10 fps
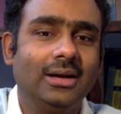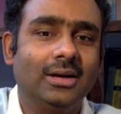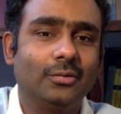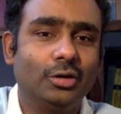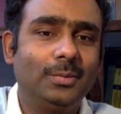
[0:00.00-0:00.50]

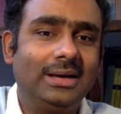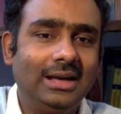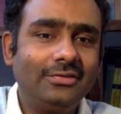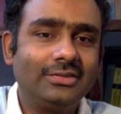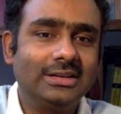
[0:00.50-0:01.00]
would be
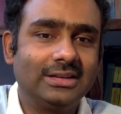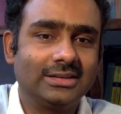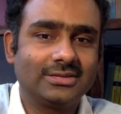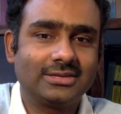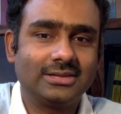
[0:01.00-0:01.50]
left in the
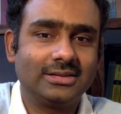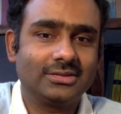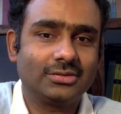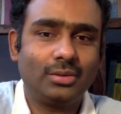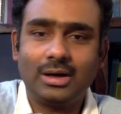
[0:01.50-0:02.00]

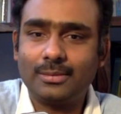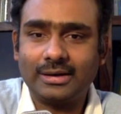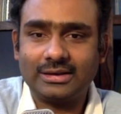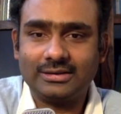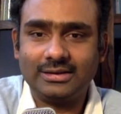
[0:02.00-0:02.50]
square
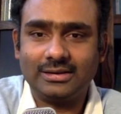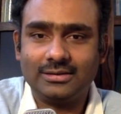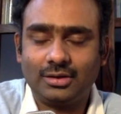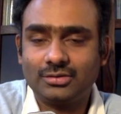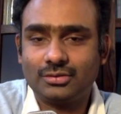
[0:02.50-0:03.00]
bracket here,
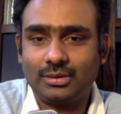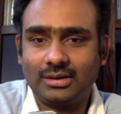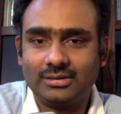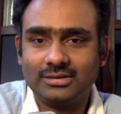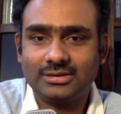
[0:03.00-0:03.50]
not square,
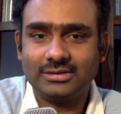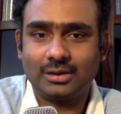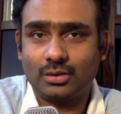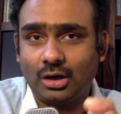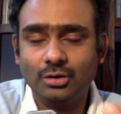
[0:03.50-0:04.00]
this is a
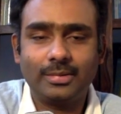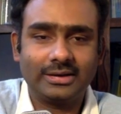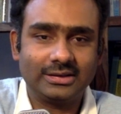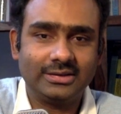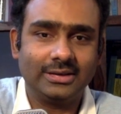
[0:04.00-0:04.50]
round
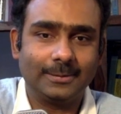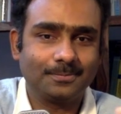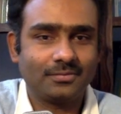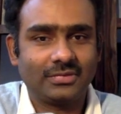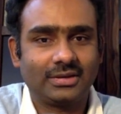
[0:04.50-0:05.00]
bracket here.
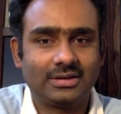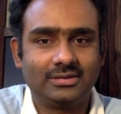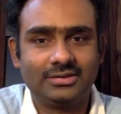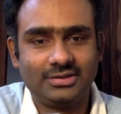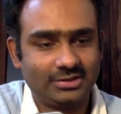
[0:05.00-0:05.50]

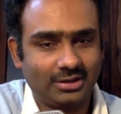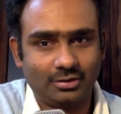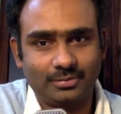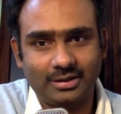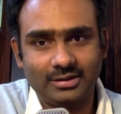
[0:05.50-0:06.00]
This is a round
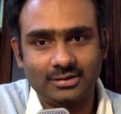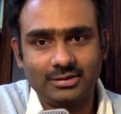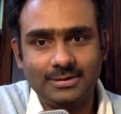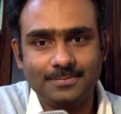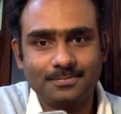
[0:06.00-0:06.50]
bracket,
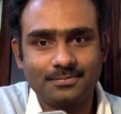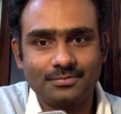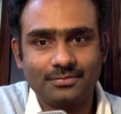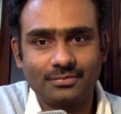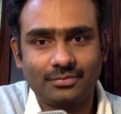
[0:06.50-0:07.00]
okay?
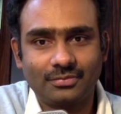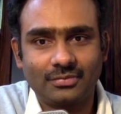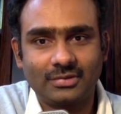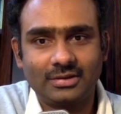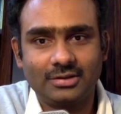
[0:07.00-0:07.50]

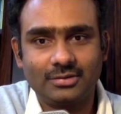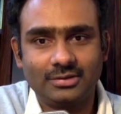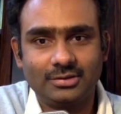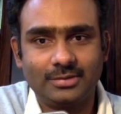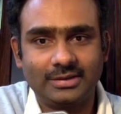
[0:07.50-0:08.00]
This,
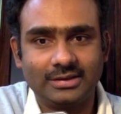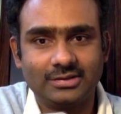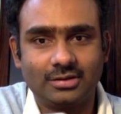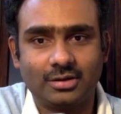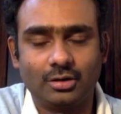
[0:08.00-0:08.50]
this bracket is
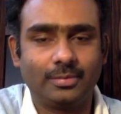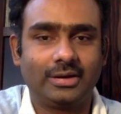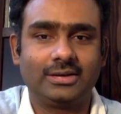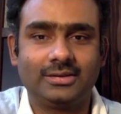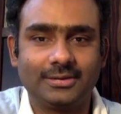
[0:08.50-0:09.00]
called round bracket.